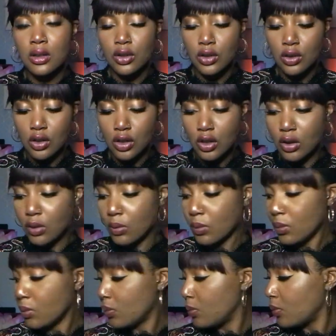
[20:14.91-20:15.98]
You know,
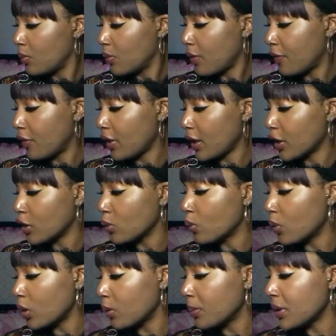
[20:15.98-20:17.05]
I feel like you
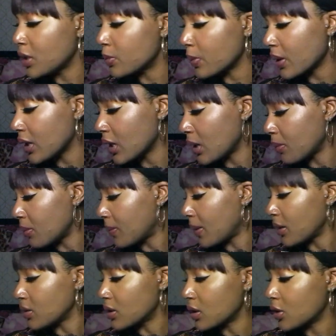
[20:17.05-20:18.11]
will be speaking up
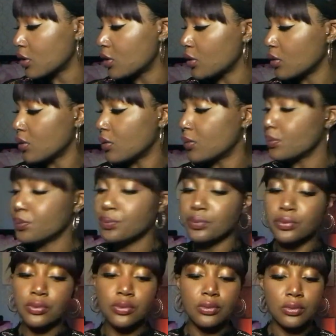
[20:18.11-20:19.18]
about it soon.
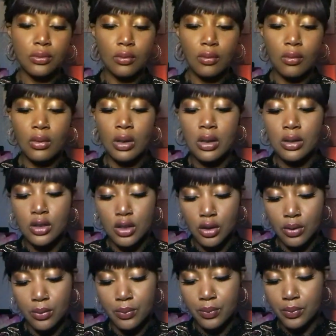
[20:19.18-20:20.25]
So
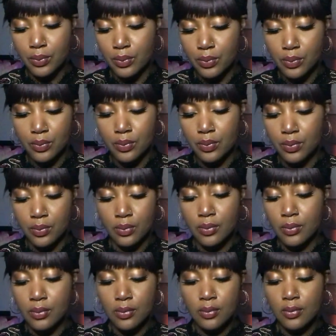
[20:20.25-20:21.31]

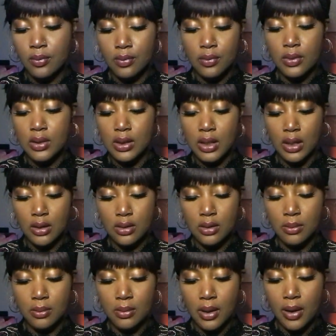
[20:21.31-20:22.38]
let's get
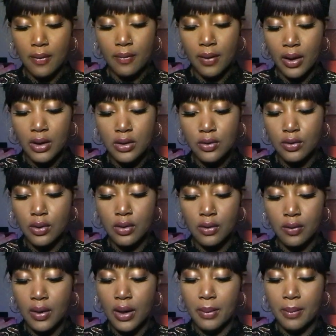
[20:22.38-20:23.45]
some advice for the
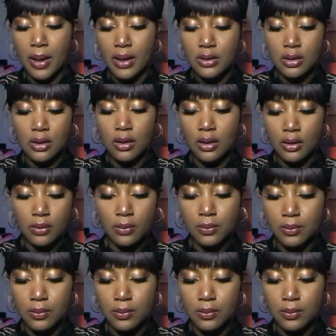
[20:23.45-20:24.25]
Divine Masculine.